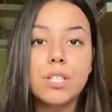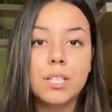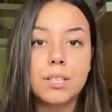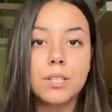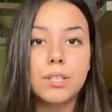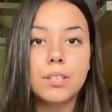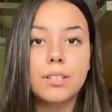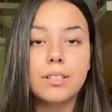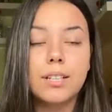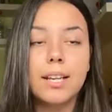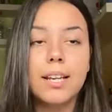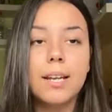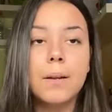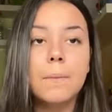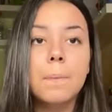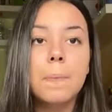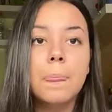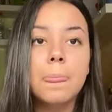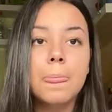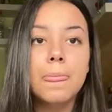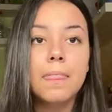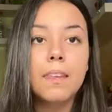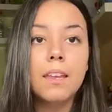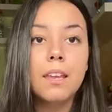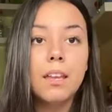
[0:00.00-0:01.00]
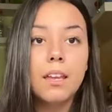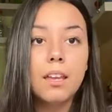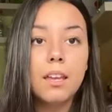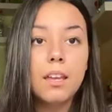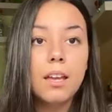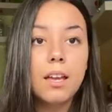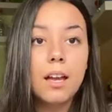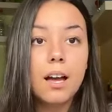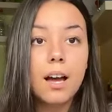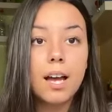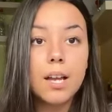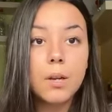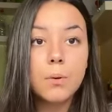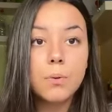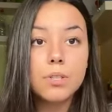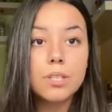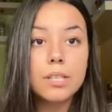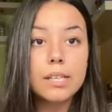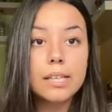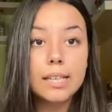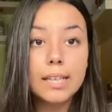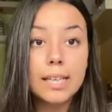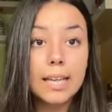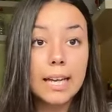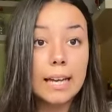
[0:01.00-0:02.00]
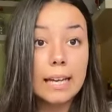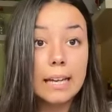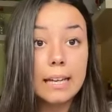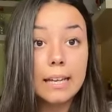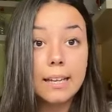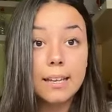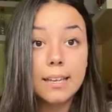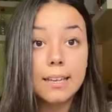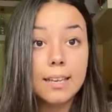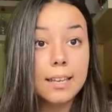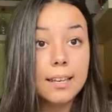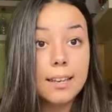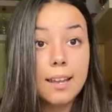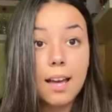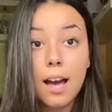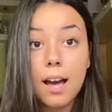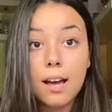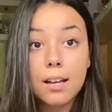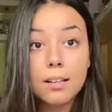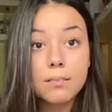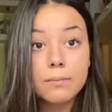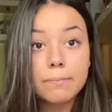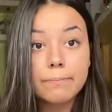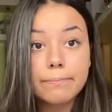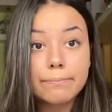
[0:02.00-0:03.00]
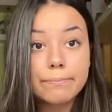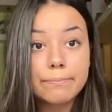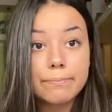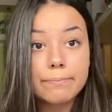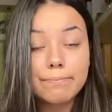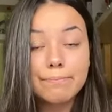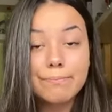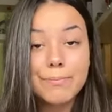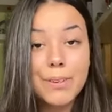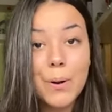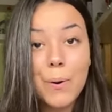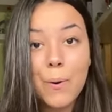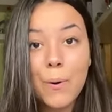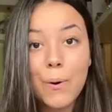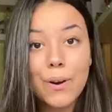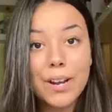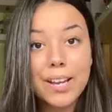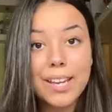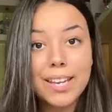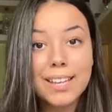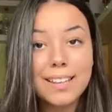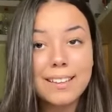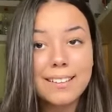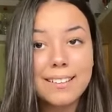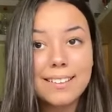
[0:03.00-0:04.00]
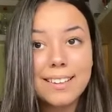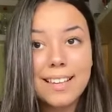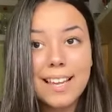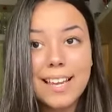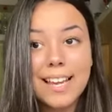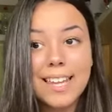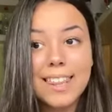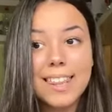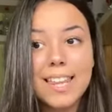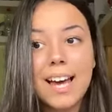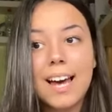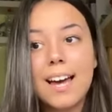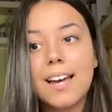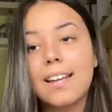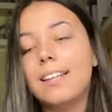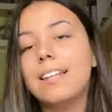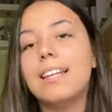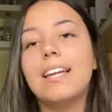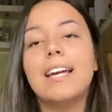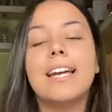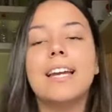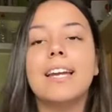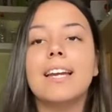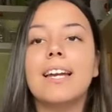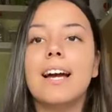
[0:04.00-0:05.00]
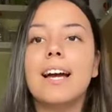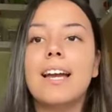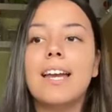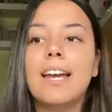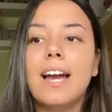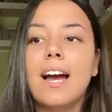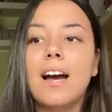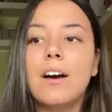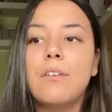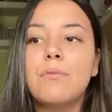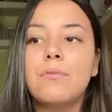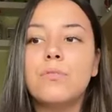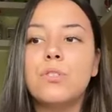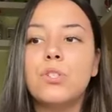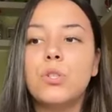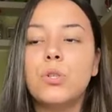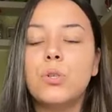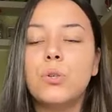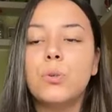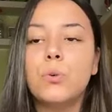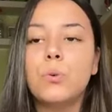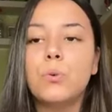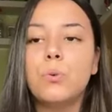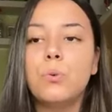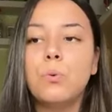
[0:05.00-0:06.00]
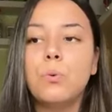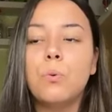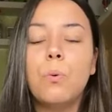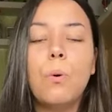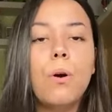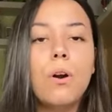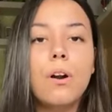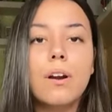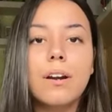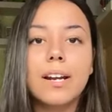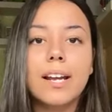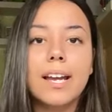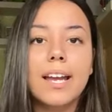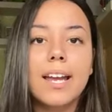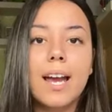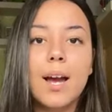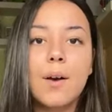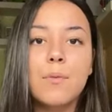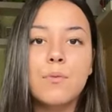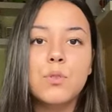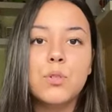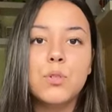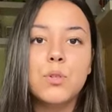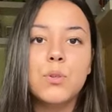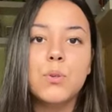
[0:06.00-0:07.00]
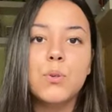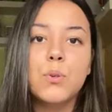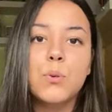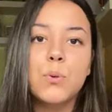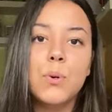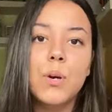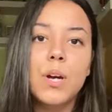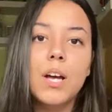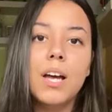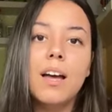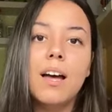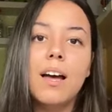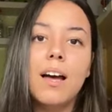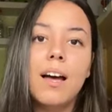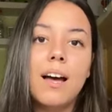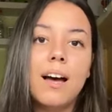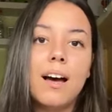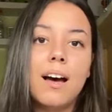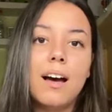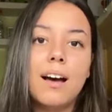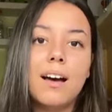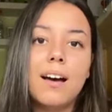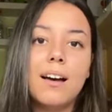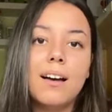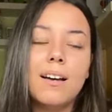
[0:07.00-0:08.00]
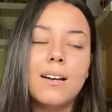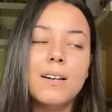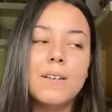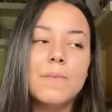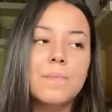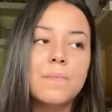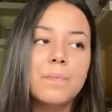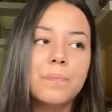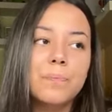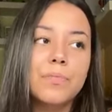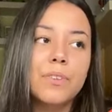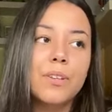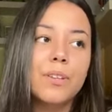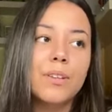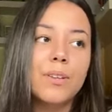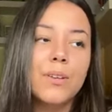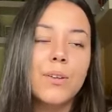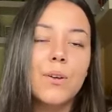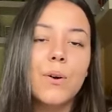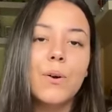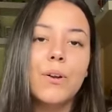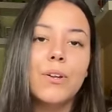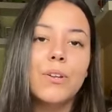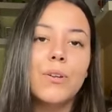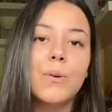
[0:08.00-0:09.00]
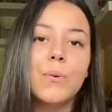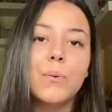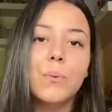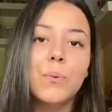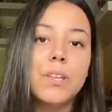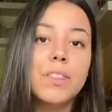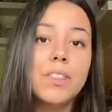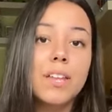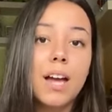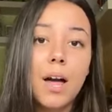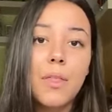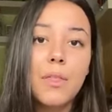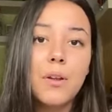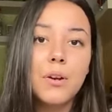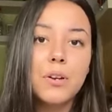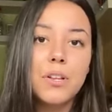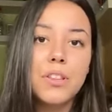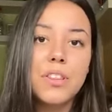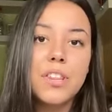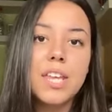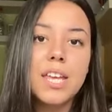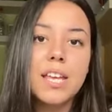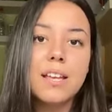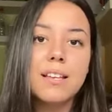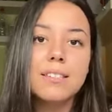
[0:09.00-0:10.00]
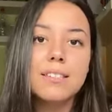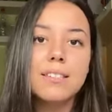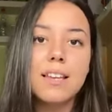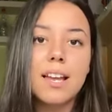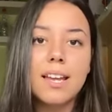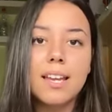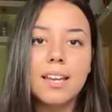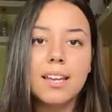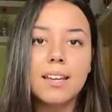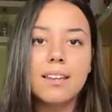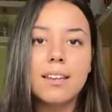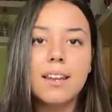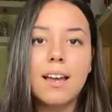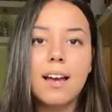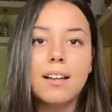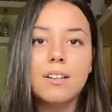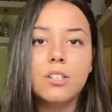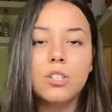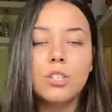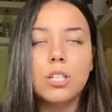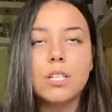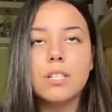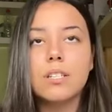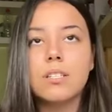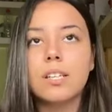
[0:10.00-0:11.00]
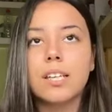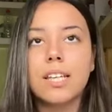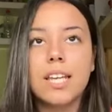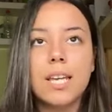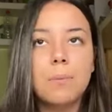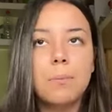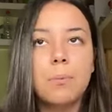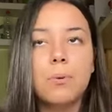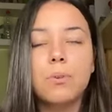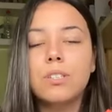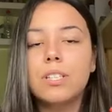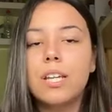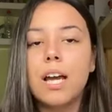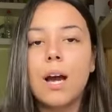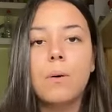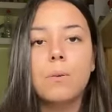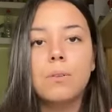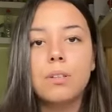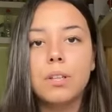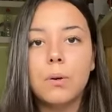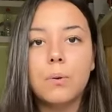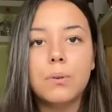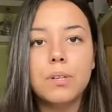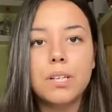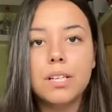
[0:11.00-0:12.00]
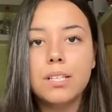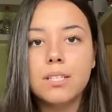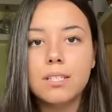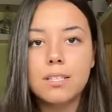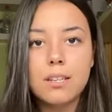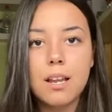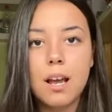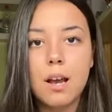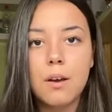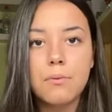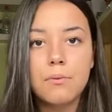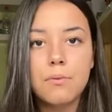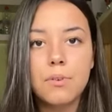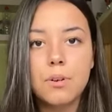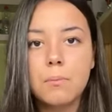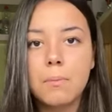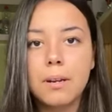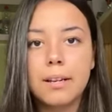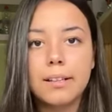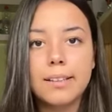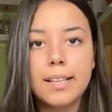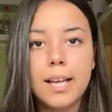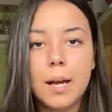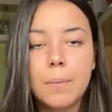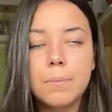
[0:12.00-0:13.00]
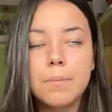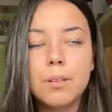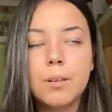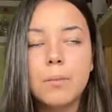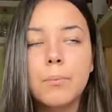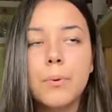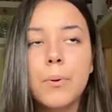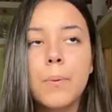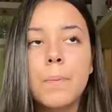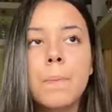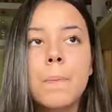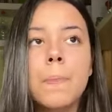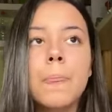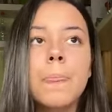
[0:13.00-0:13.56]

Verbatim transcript: Saturday. I was like, I cannot going like that. Like I have to work. I have to um, going on with other things. I cannot just keep on downloading stuff on my laptop.